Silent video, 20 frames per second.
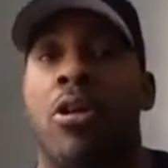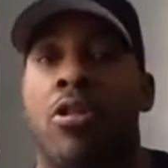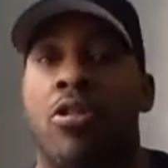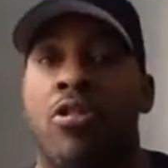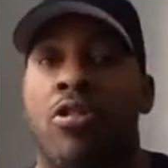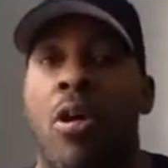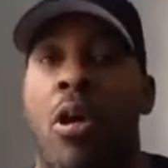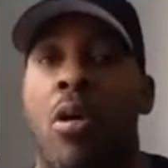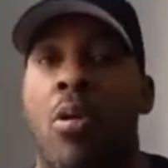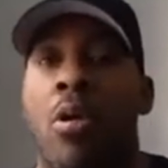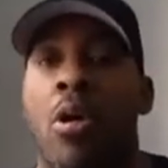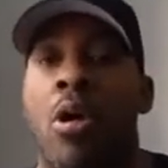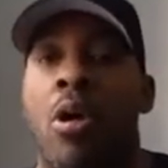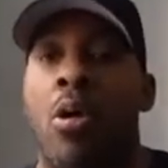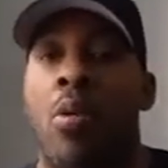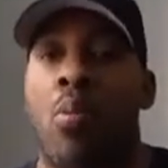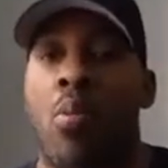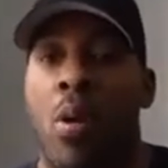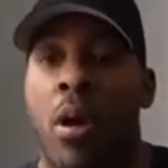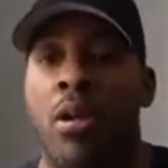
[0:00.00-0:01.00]
So
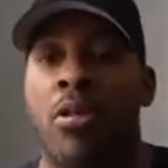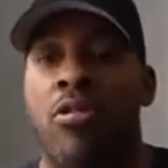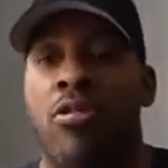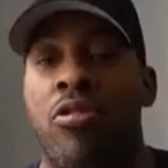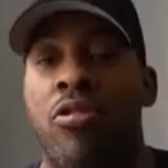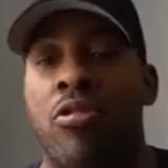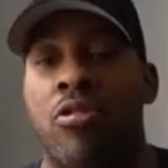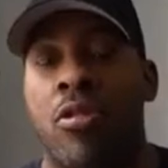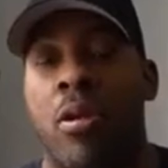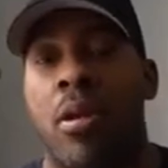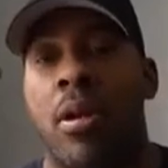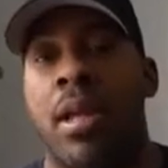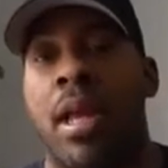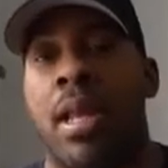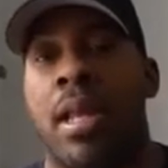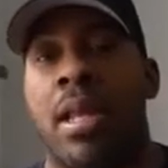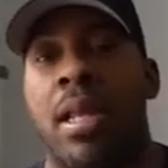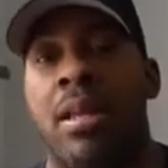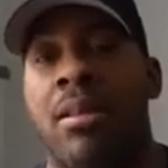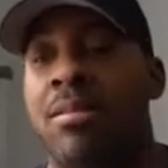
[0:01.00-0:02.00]
once you start
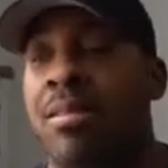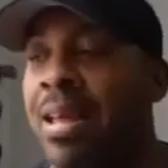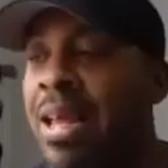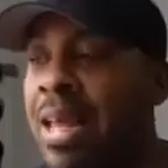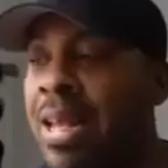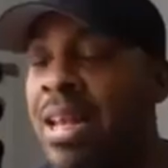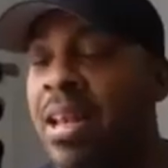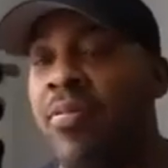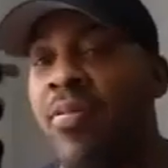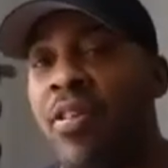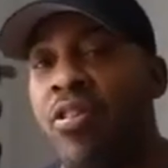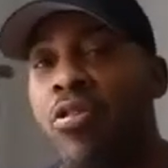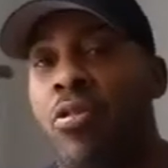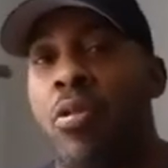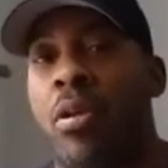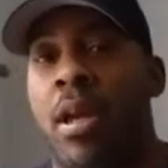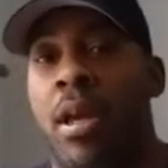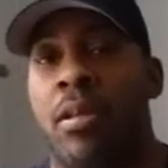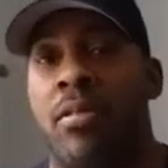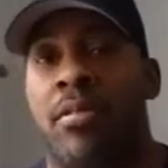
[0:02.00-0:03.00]
getting these
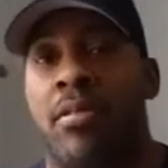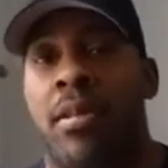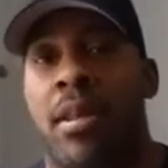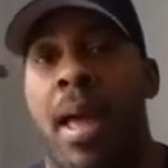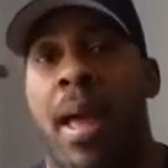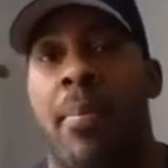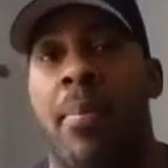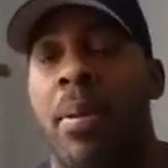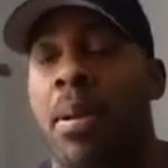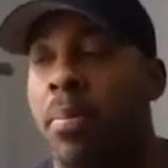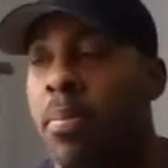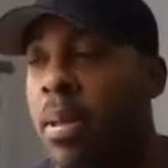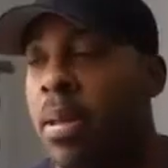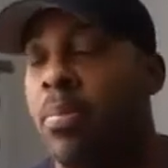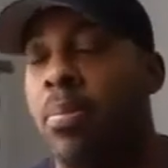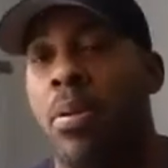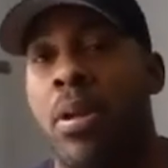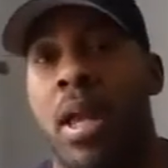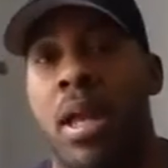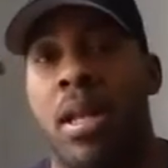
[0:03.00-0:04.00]
individual cases happening,
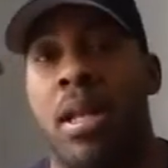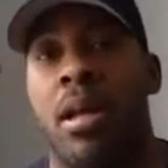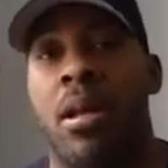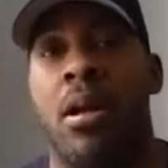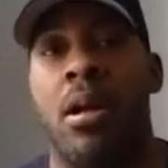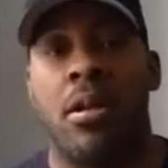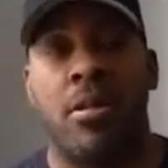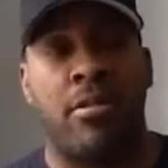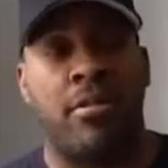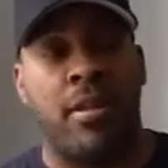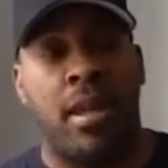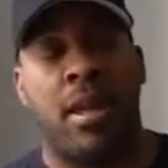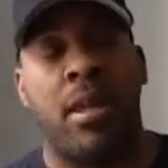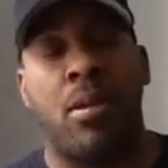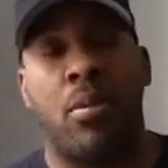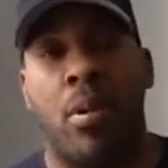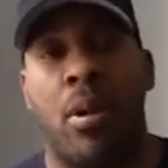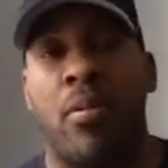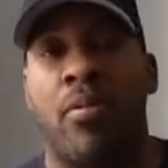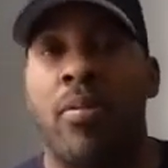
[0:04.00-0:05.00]
people getting their guns
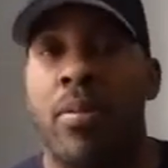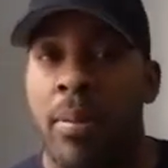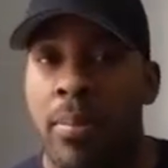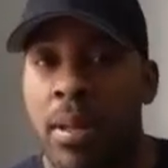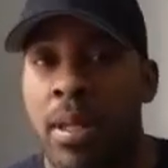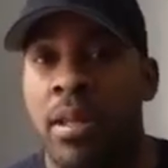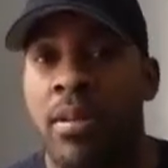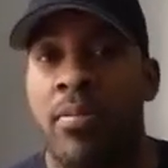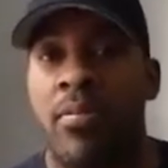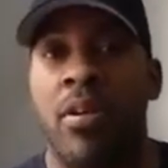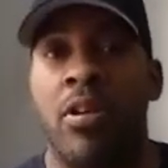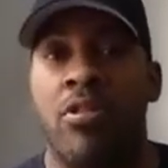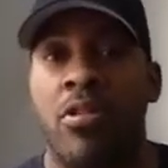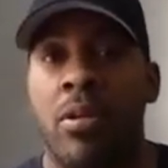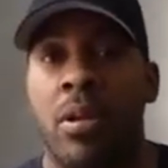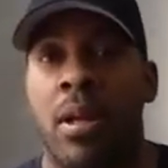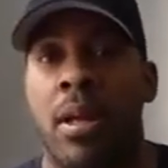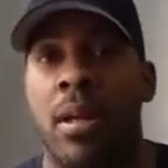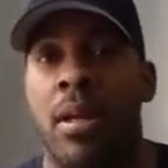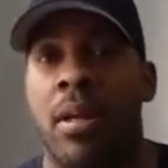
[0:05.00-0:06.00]
taken away from them
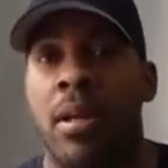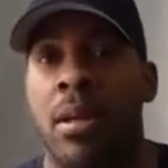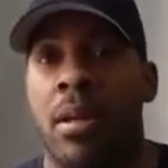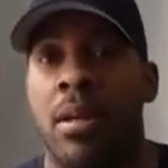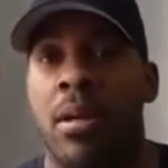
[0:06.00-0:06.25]
individually,